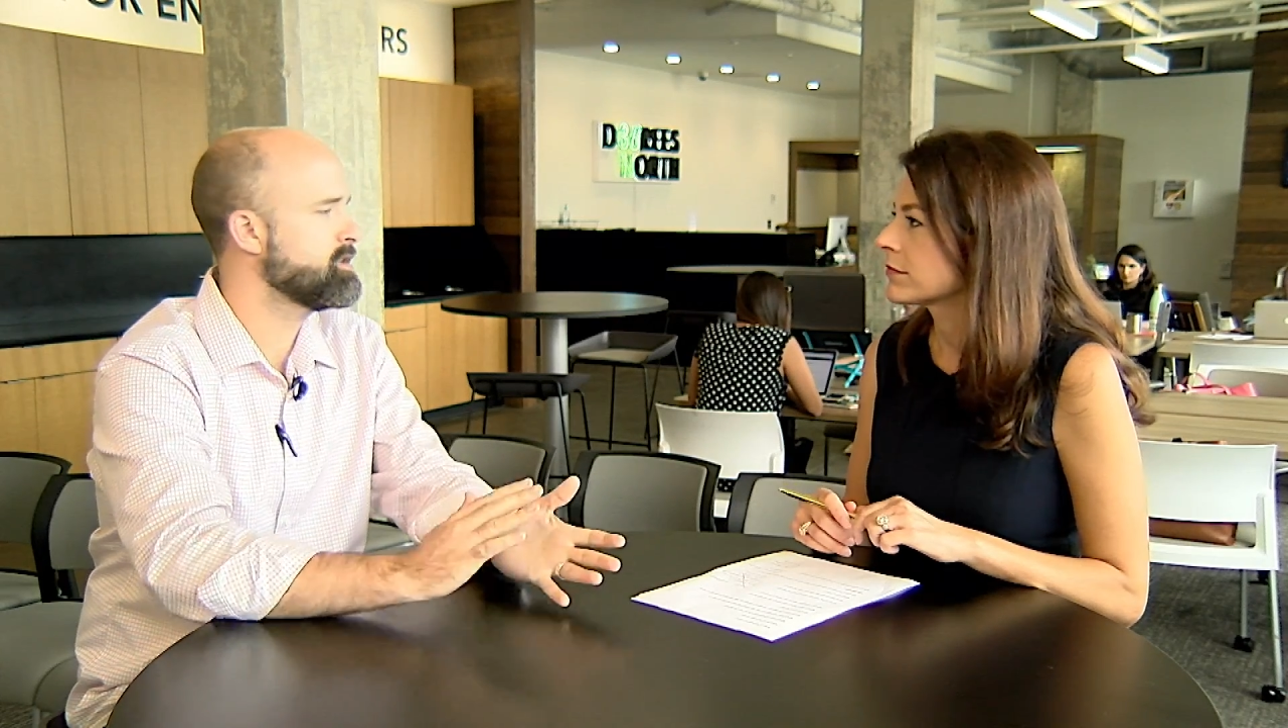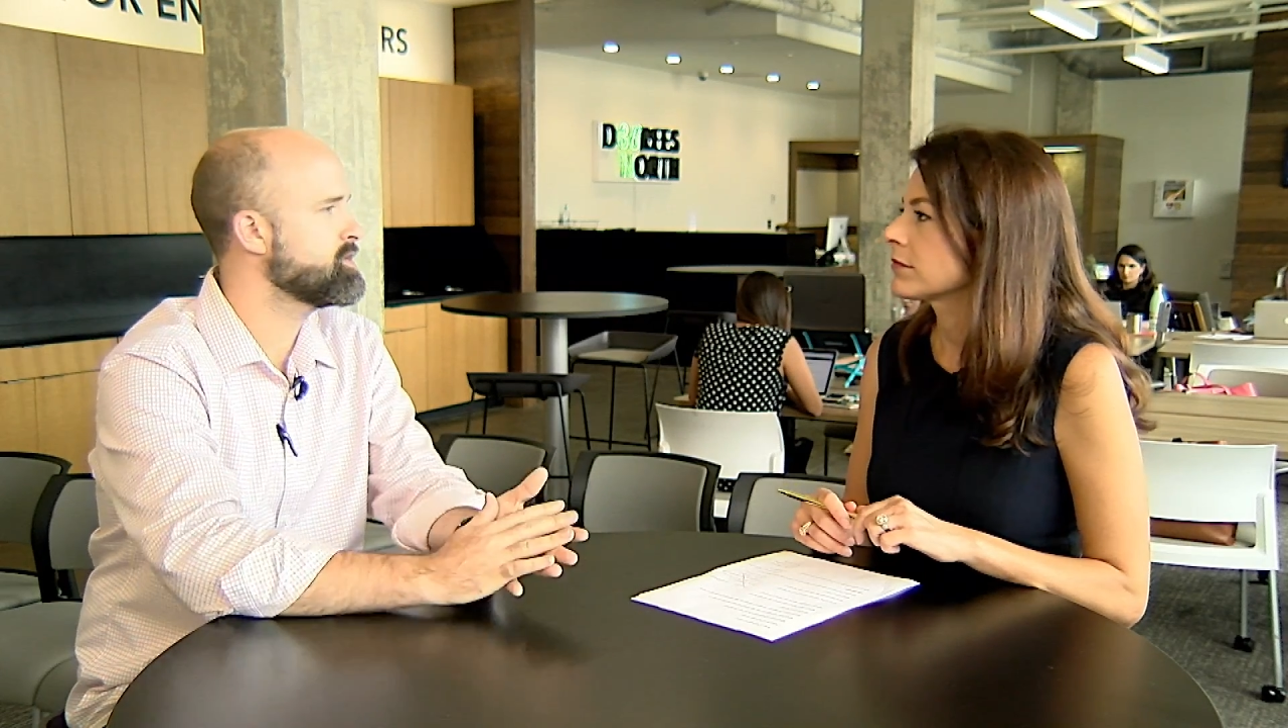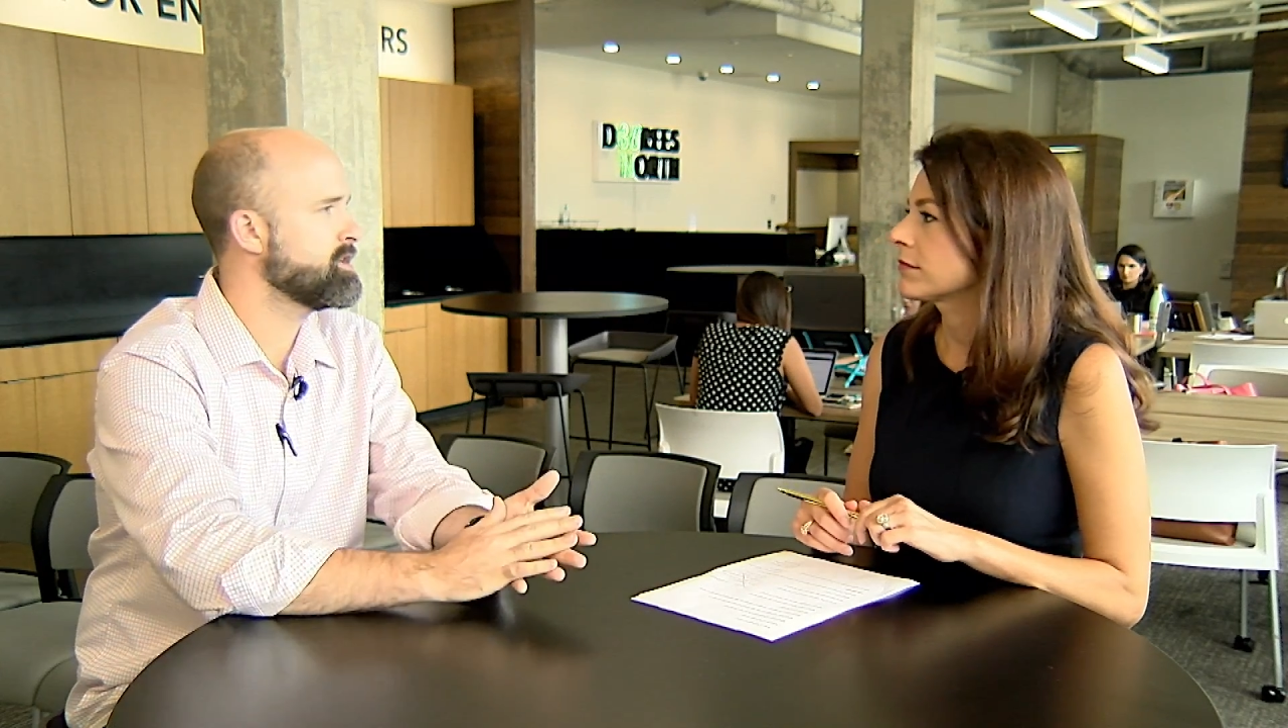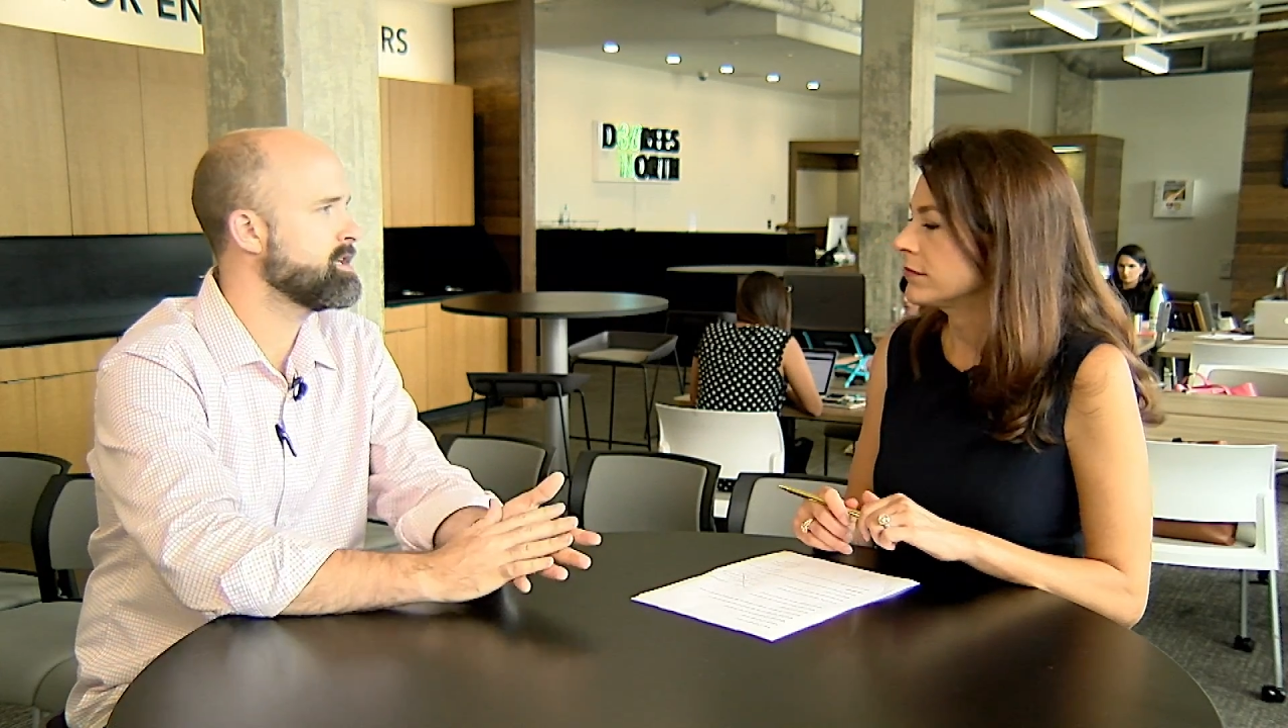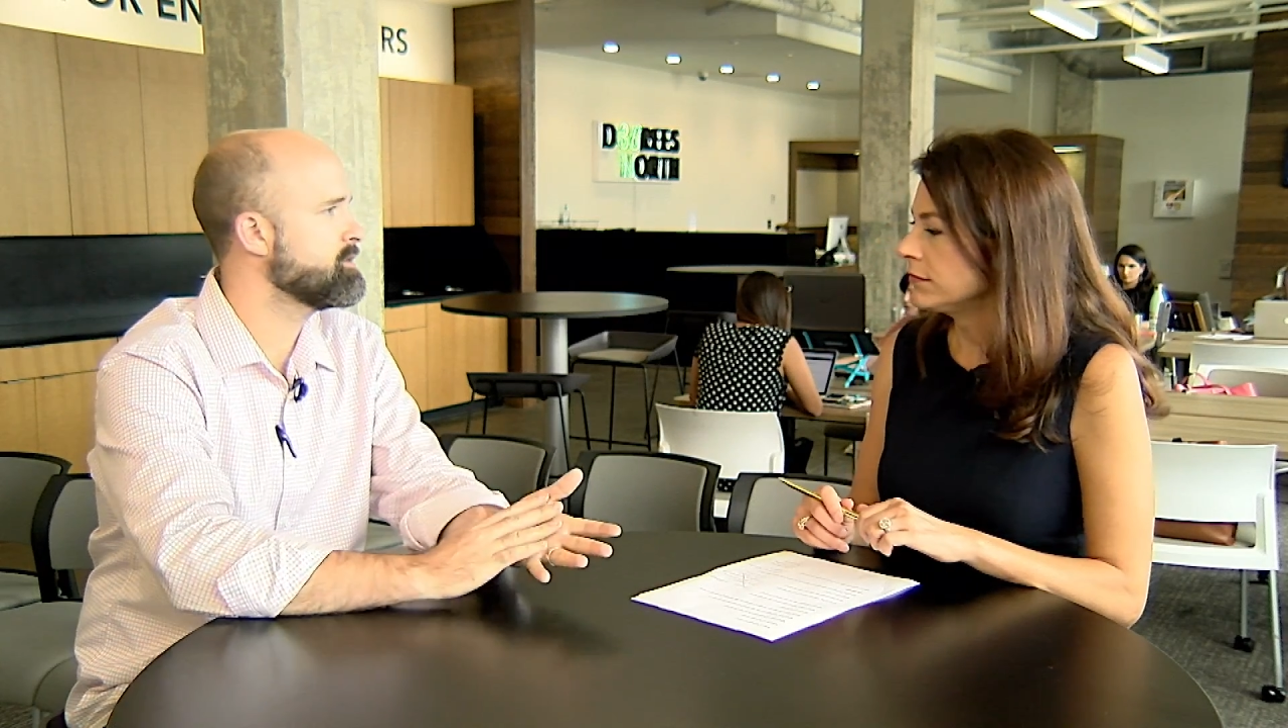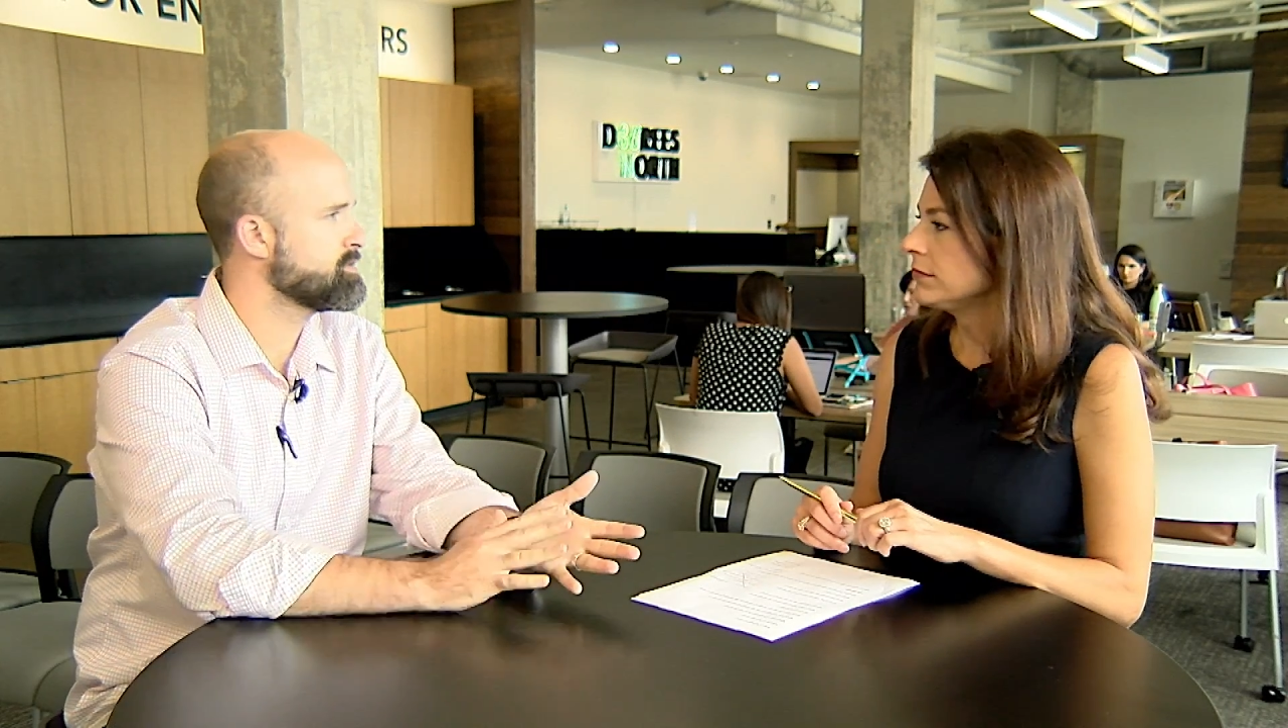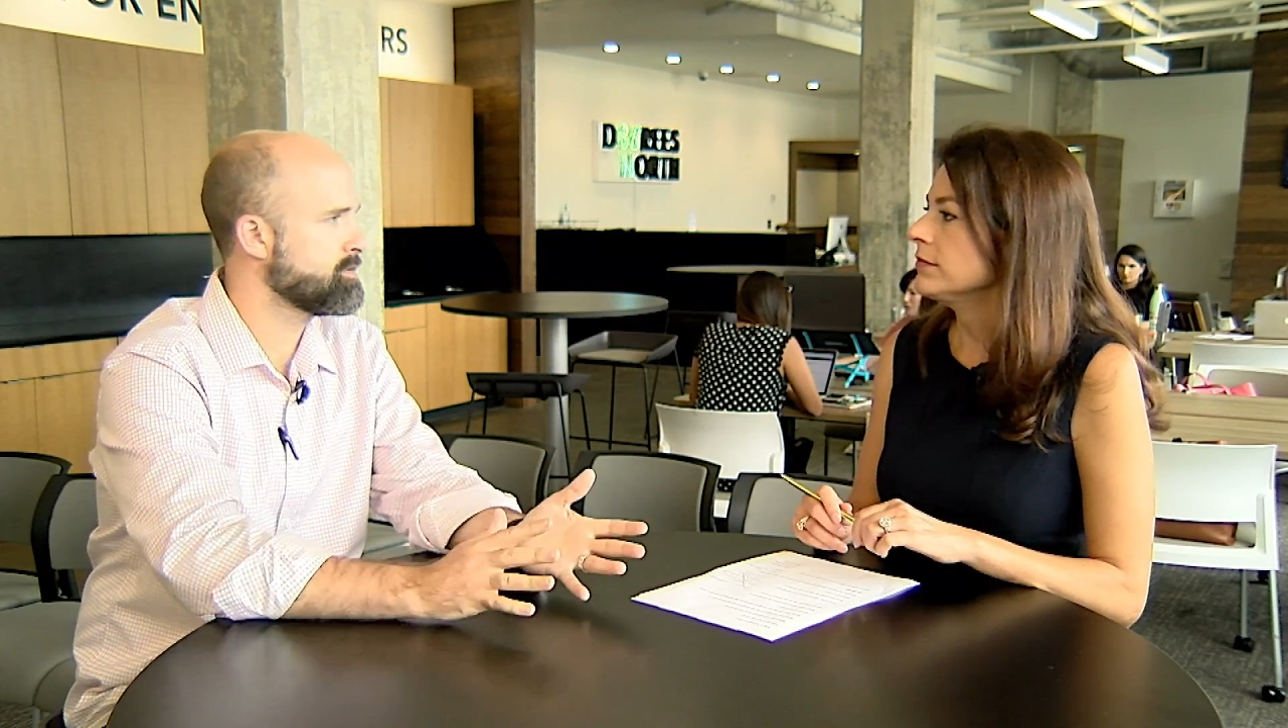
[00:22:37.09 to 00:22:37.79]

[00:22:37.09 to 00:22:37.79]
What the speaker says: engineers